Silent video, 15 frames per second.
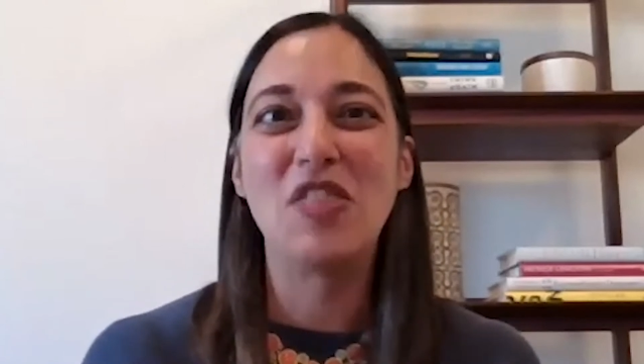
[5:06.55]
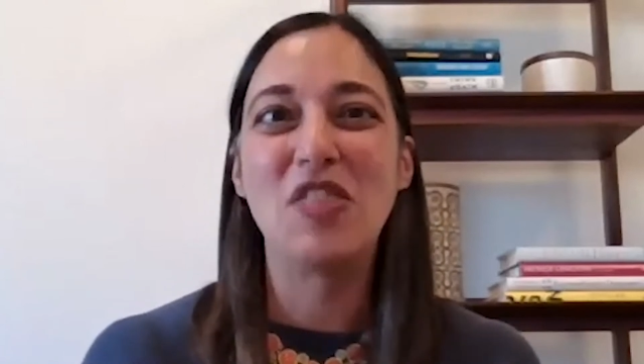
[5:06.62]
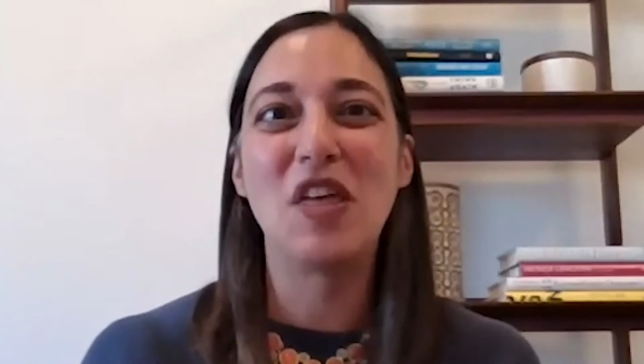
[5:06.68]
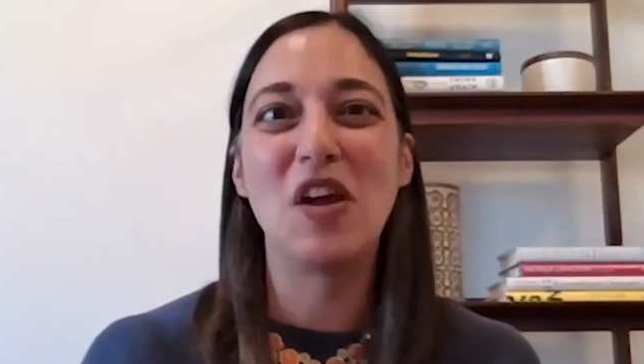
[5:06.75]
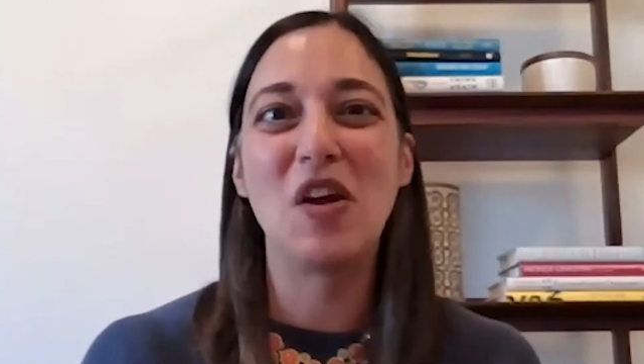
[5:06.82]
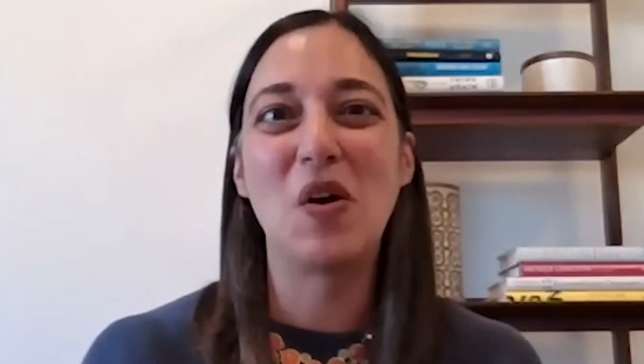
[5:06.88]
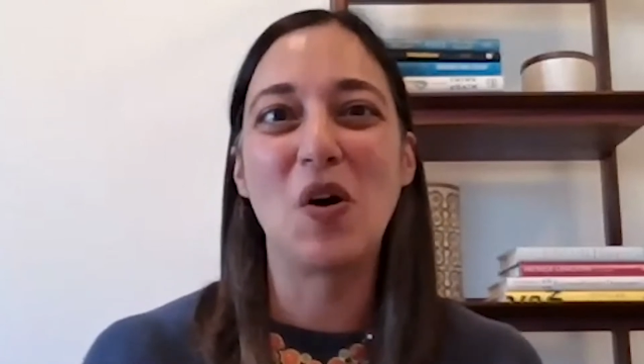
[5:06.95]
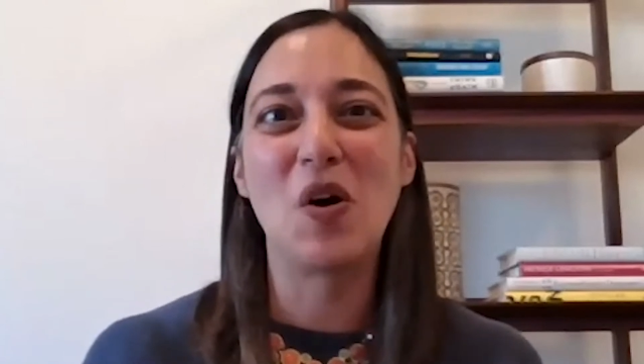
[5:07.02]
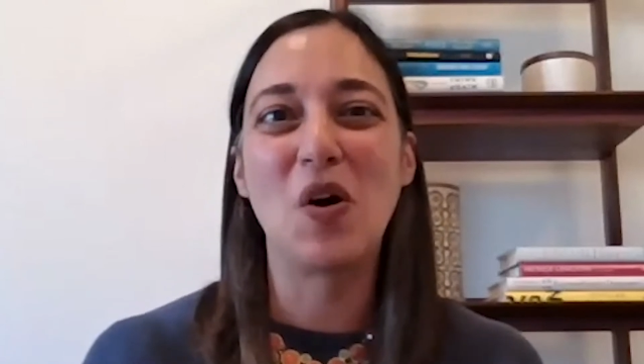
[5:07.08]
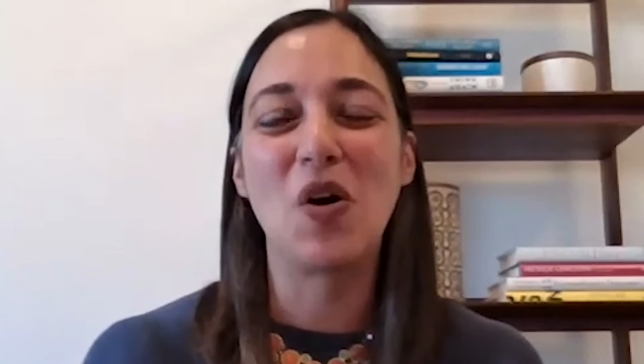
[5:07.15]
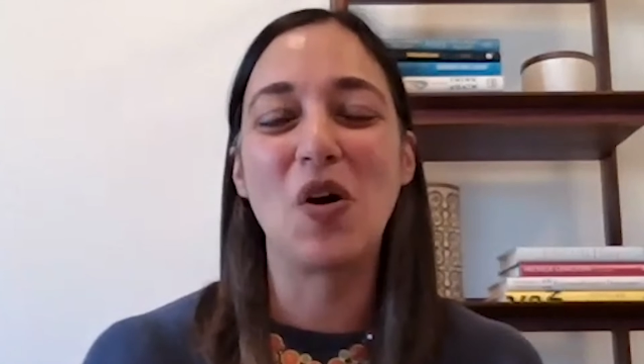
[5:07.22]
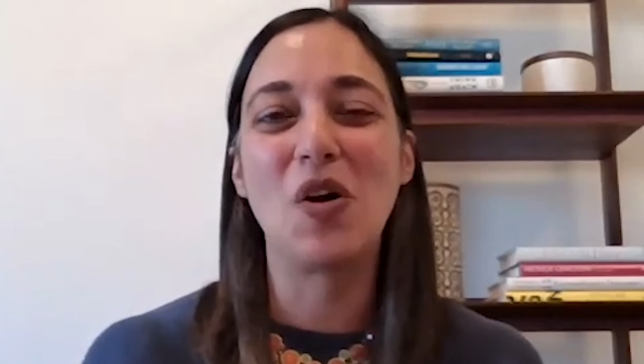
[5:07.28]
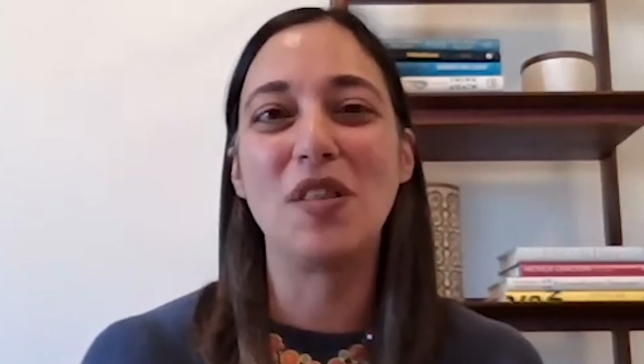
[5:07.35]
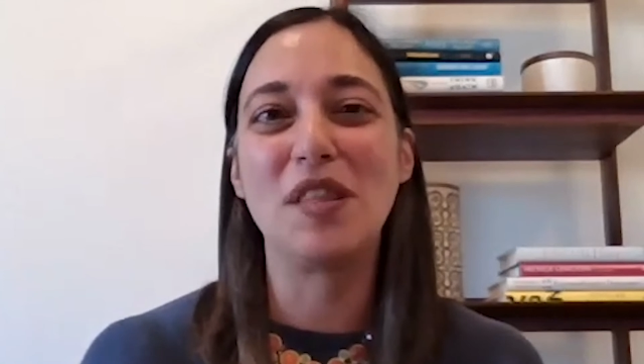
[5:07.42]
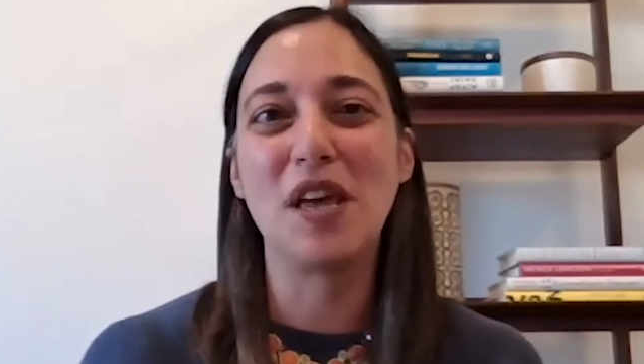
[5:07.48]
They
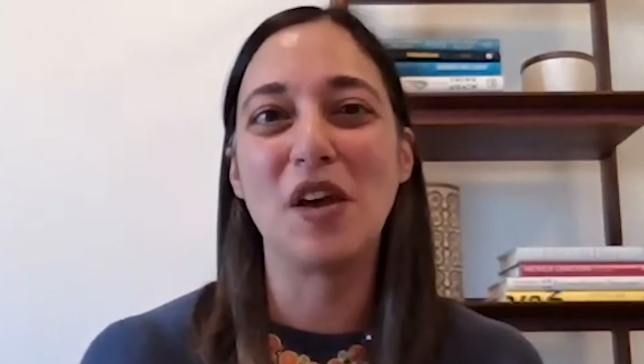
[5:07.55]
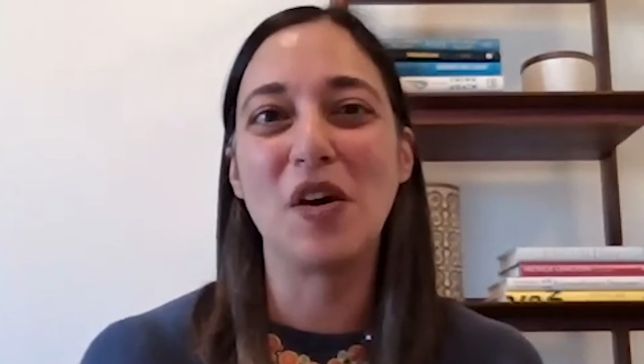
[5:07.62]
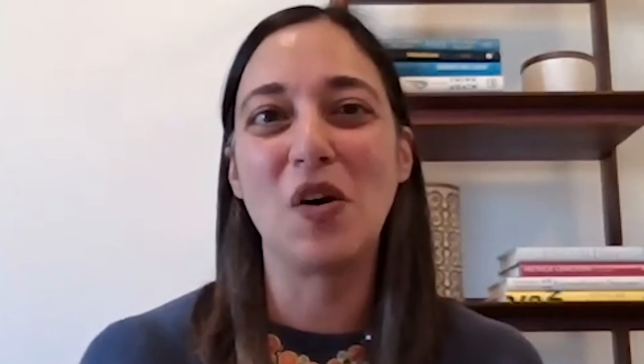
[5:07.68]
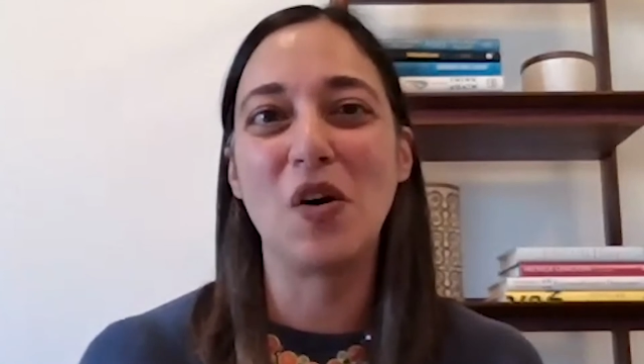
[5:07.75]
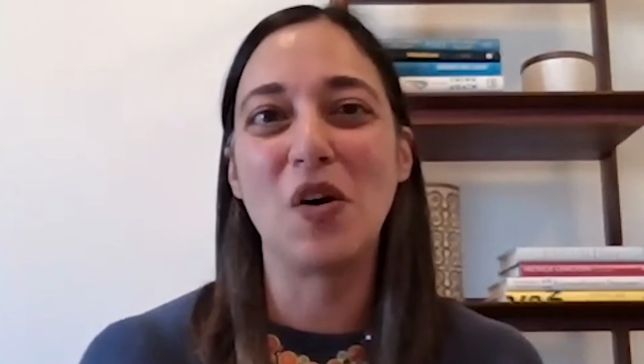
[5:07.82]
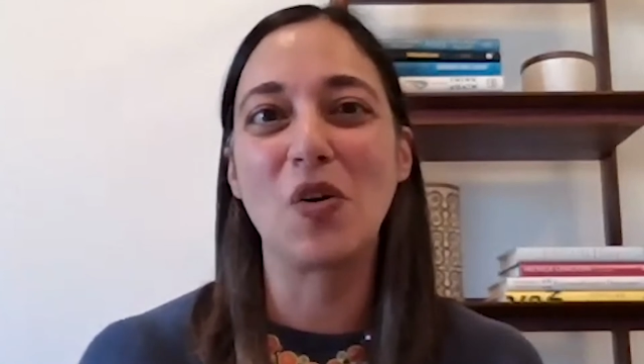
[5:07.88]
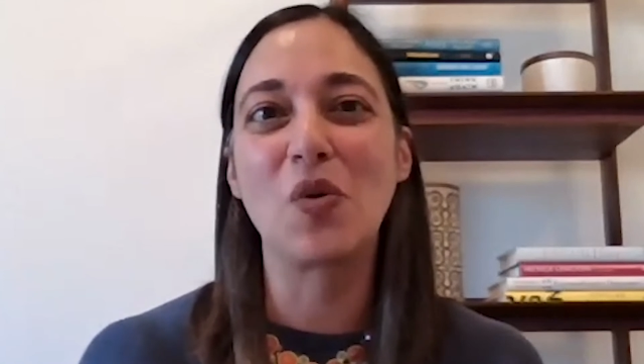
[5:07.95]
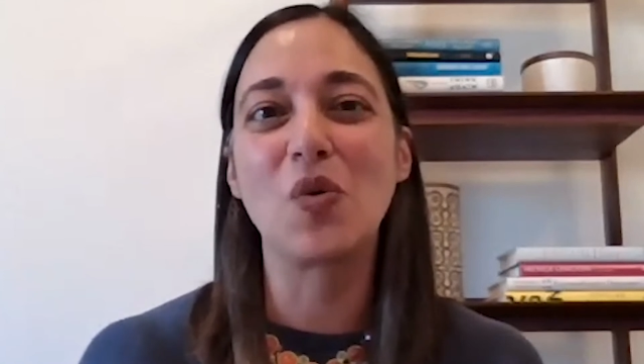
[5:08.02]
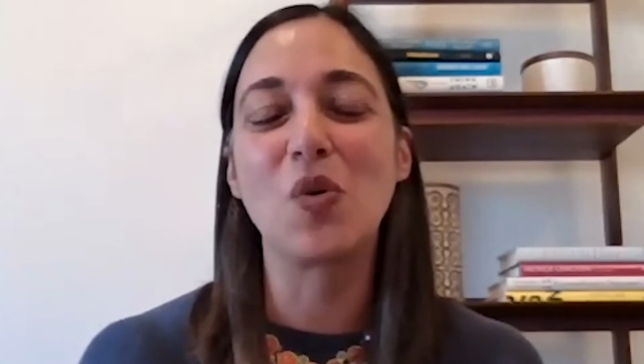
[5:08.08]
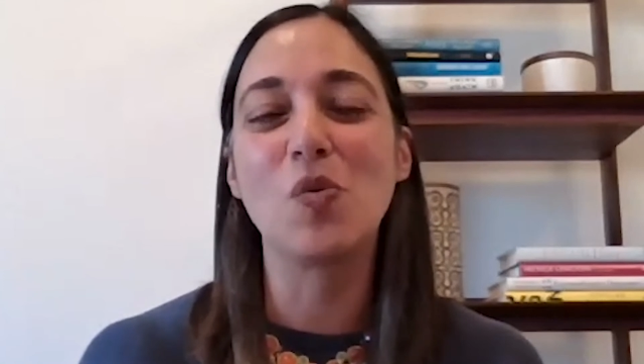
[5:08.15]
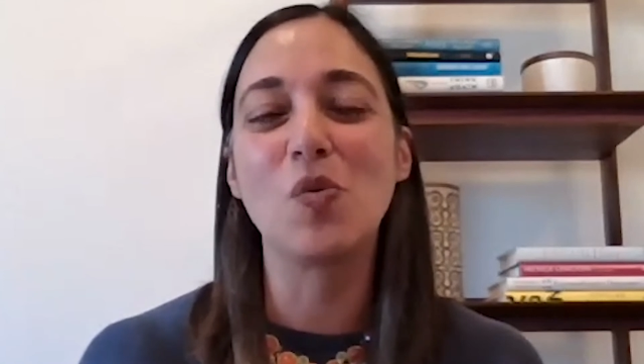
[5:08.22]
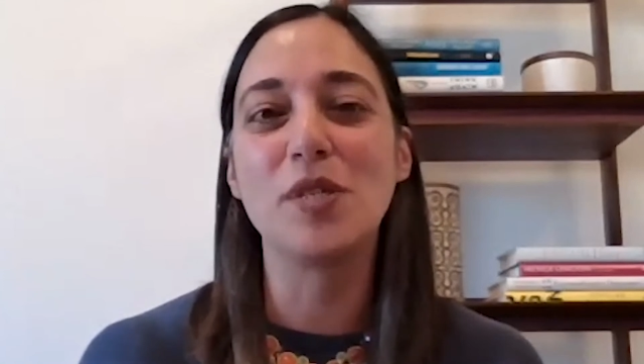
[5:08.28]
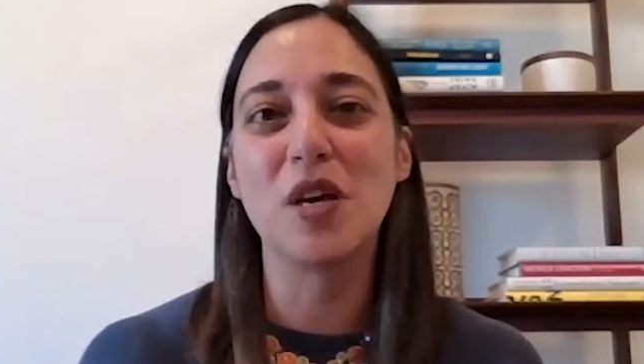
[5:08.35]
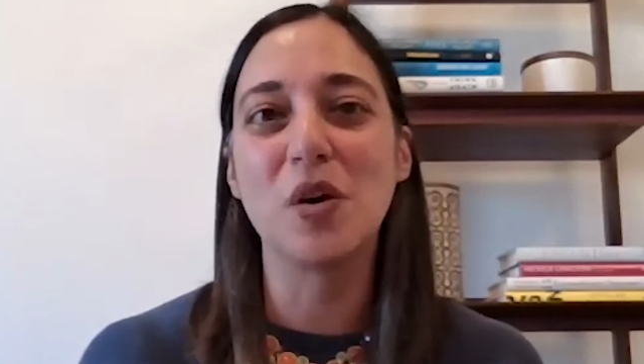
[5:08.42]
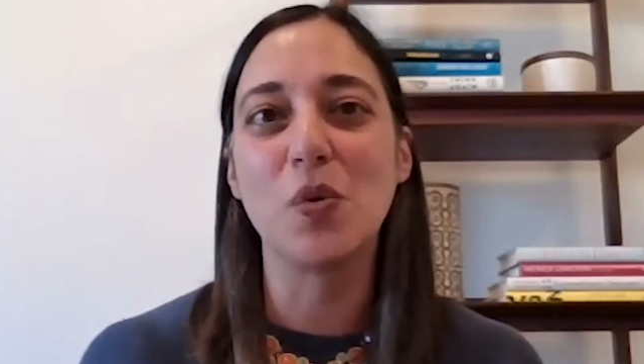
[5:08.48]
are
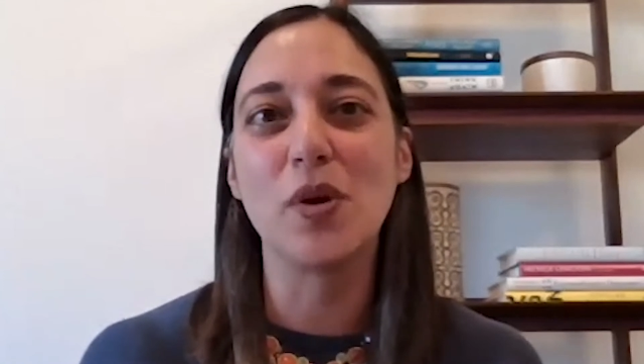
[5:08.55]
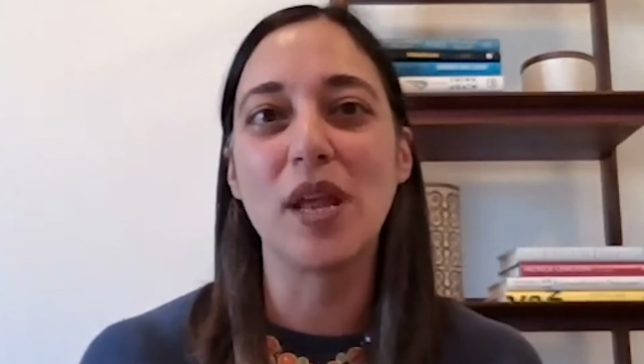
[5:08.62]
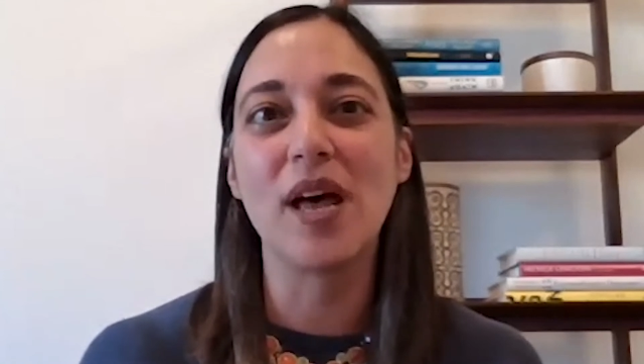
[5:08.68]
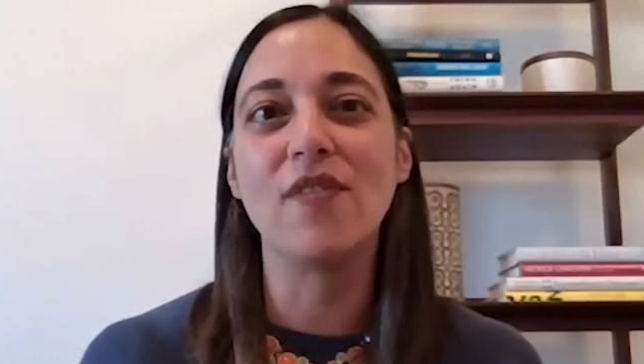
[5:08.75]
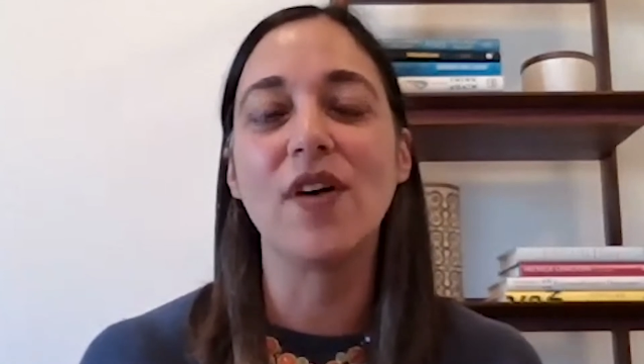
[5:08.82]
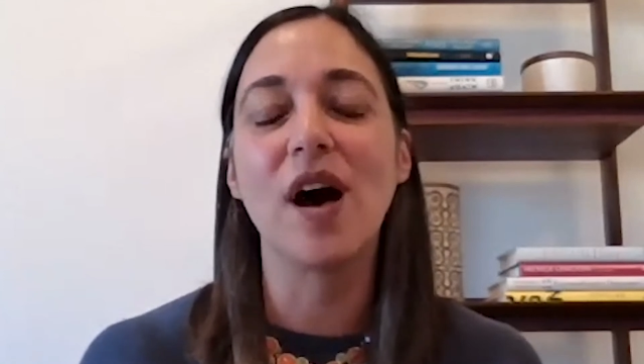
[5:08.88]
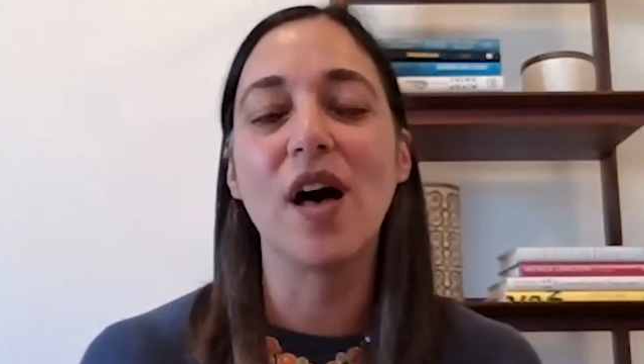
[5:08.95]
groups that would have